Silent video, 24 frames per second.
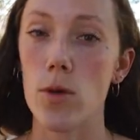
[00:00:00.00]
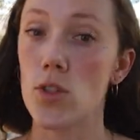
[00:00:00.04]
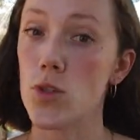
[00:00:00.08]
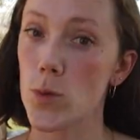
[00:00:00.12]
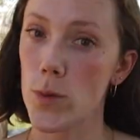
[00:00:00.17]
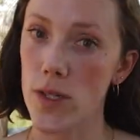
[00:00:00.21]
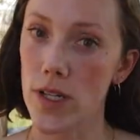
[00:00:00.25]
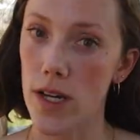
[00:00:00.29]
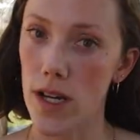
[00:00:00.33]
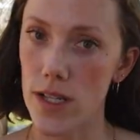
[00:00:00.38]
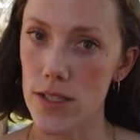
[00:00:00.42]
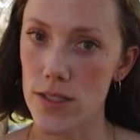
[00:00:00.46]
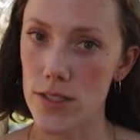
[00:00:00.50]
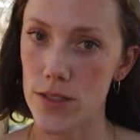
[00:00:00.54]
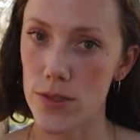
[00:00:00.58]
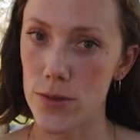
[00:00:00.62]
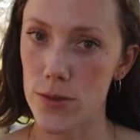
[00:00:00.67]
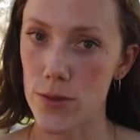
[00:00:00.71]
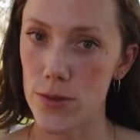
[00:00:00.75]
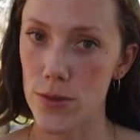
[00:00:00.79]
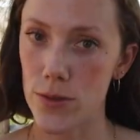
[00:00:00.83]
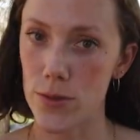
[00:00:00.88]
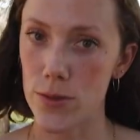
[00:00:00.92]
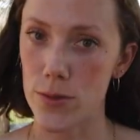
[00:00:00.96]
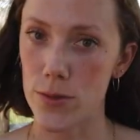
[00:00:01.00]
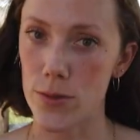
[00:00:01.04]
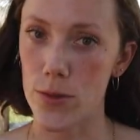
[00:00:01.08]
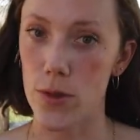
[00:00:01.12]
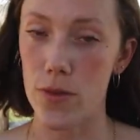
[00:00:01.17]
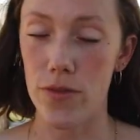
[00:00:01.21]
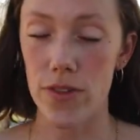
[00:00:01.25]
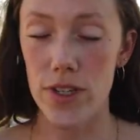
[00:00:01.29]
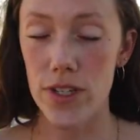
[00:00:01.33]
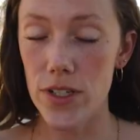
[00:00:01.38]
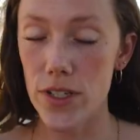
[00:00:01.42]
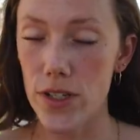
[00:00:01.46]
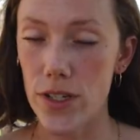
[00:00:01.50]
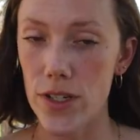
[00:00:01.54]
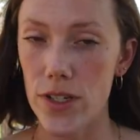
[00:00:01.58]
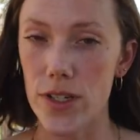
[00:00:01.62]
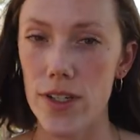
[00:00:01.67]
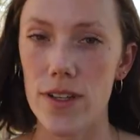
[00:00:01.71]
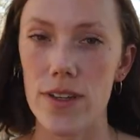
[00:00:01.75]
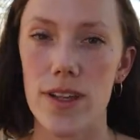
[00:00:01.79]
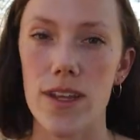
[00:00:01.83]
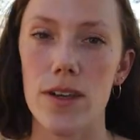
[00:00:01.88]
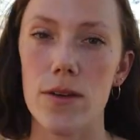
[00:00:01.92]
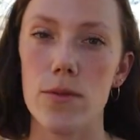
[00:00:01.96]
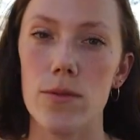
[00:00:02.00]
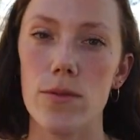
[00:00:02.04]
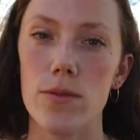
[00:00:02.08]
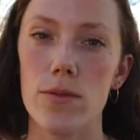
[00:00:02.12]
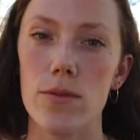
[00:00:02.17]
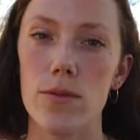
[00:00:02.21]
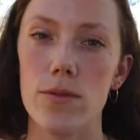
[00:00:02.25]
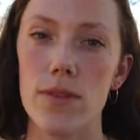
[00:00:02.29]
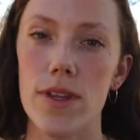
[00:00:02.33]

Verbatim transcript: once we got to the vineyard, it,